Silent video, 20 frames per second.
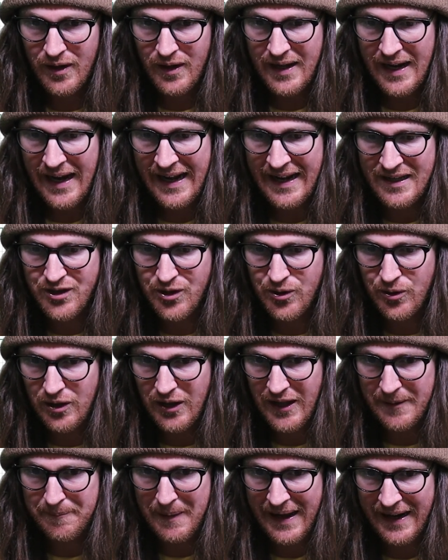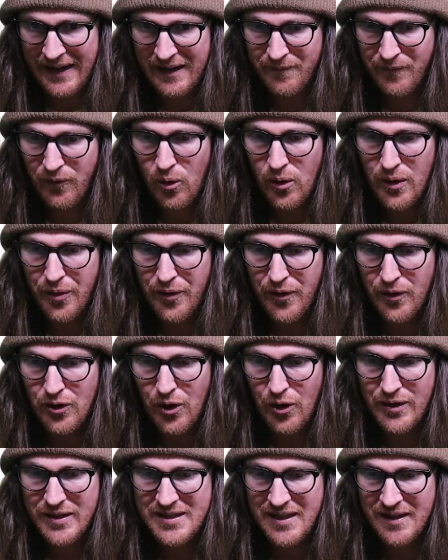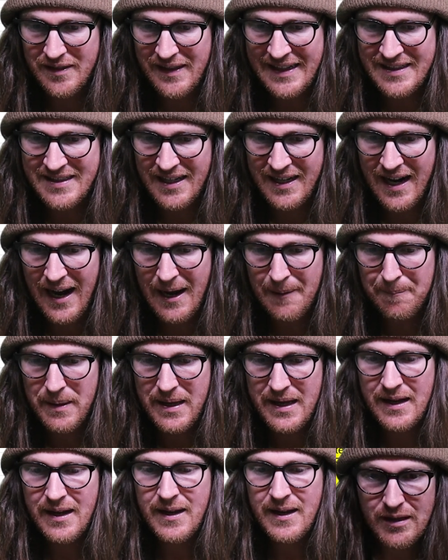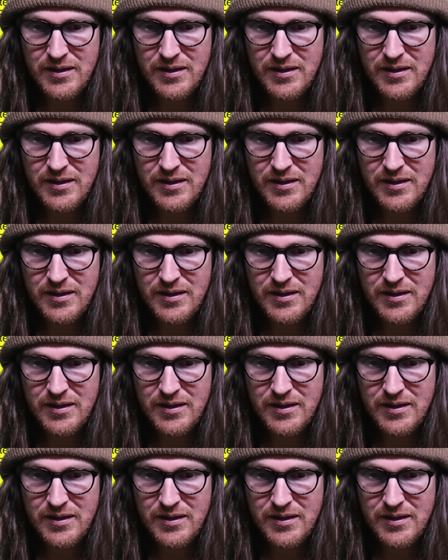And as you click back and forth, you'll notice that that's a copy.